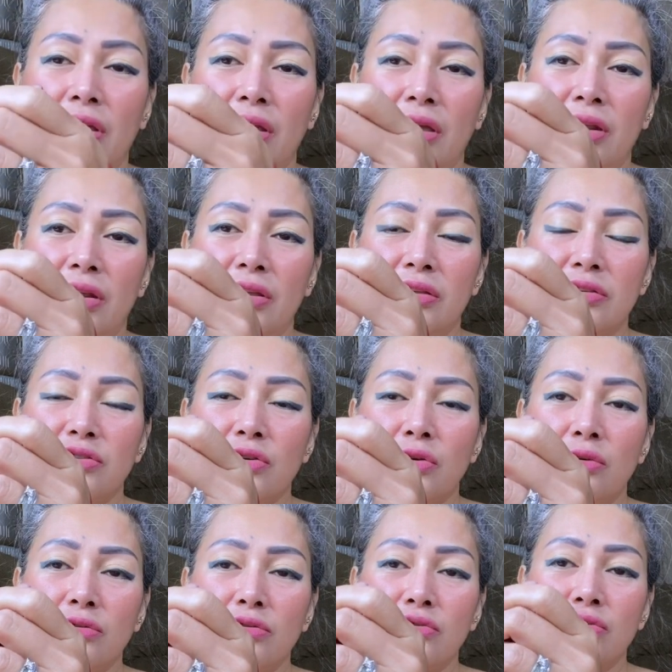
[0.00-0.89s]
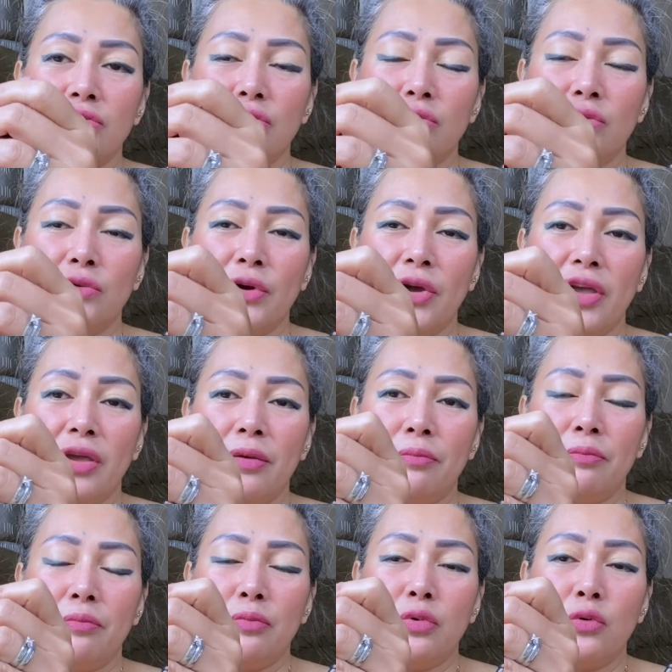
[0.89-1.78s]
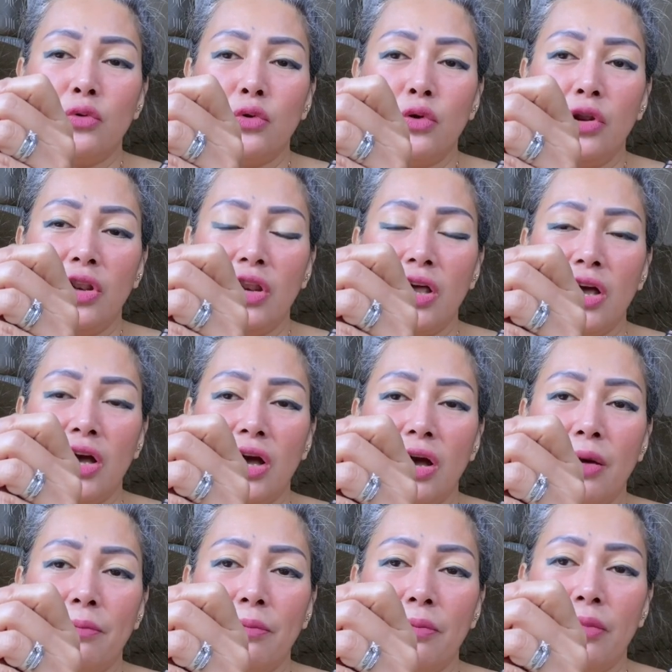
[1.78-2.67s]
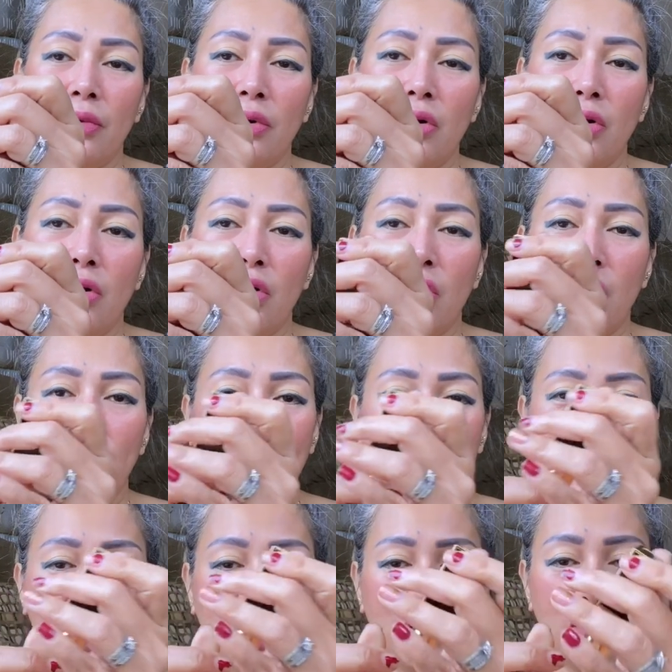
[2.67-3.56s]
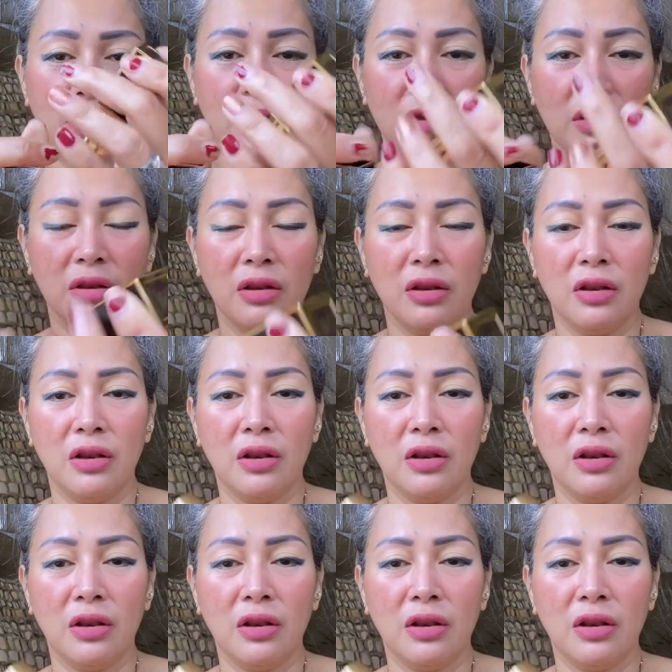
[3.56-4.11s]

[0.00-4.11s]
And it's also a pull up open,